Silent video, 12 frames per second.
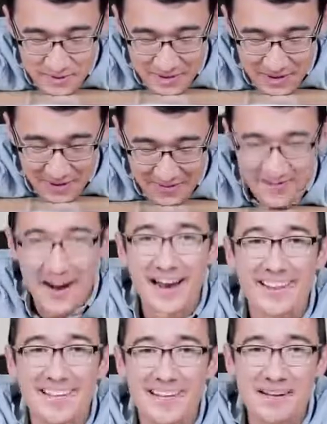we are
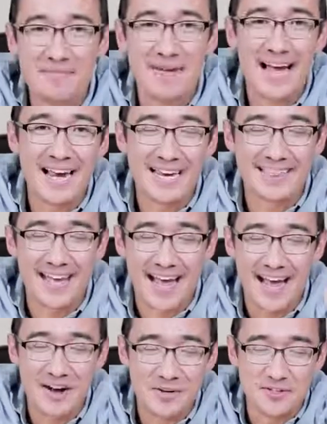finally back at the
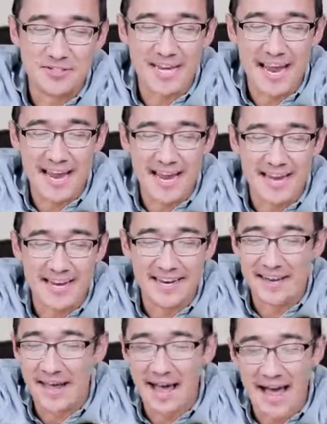house,
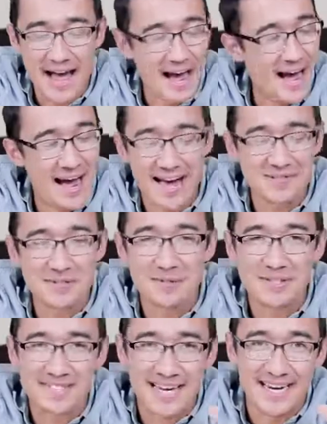and I'm too
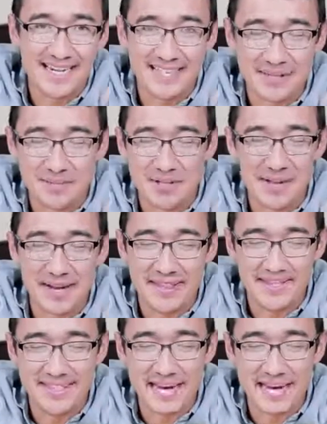excited to keep delaying this.